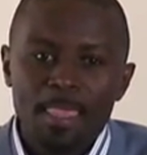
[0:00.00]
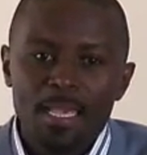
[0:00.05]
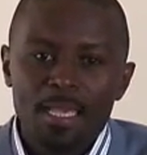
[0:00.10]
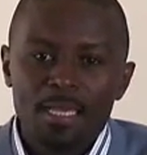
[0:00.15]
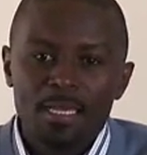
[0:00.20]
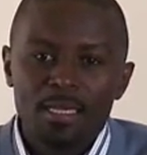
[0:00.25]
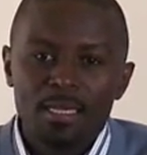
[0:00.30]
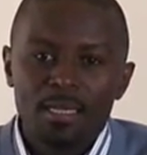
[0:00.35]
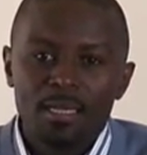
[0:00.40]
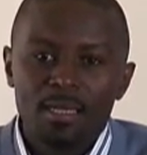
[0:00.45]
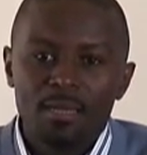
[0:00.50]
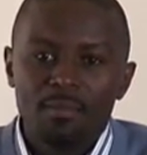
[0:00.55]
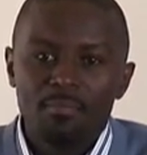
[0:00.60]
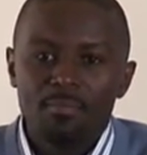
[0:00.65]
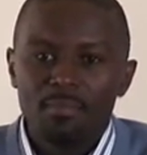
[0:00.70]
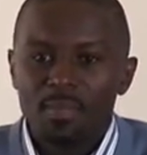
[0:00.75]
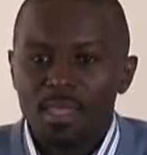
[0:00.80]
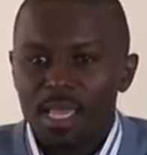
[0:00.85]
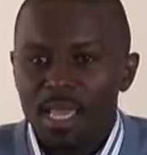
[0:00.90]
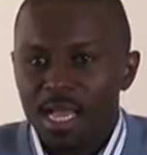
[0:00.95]

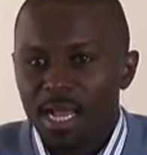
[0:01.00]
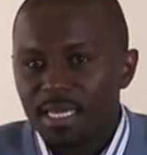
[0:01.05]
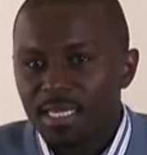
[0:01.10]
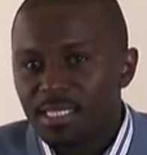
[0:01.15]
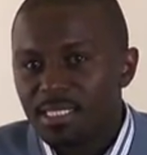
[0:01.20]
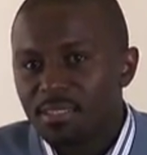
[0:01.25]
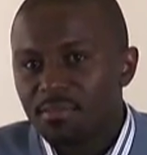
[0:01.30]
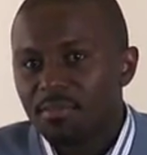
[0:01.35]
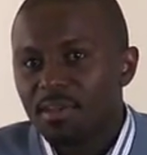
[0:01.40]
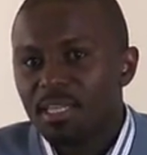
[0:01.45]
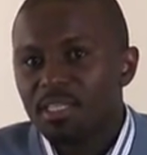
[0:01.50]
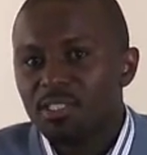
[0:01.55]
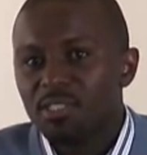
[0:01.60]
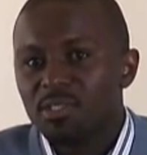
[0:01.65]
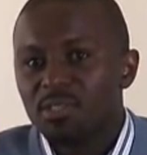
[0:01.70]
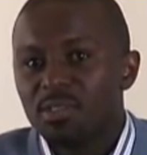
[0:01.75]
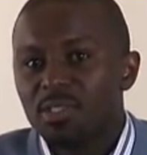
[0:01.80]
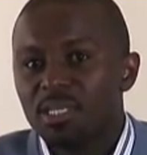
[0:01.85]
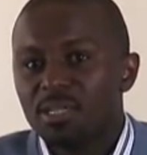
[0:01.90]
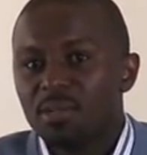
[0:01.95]
an
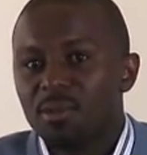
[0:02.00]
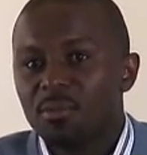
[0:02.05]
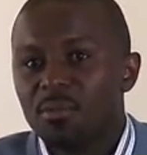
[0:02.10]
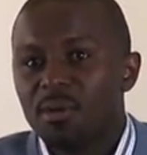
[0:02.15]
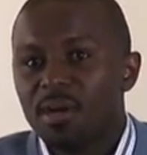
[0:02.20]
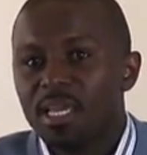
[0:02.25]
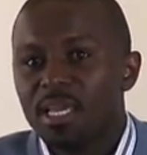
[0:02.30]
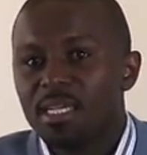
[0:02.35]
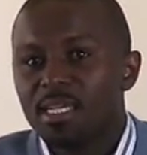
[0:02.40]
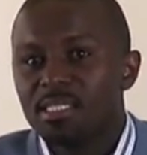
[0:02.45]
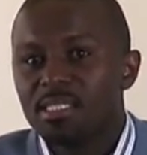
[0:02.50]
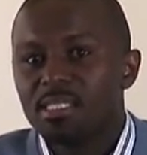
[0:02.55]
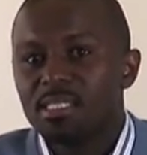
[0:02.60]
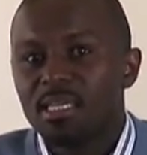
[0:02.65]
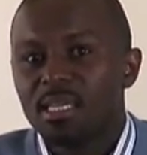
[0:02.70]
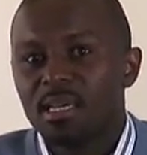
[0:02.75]
intervention that requires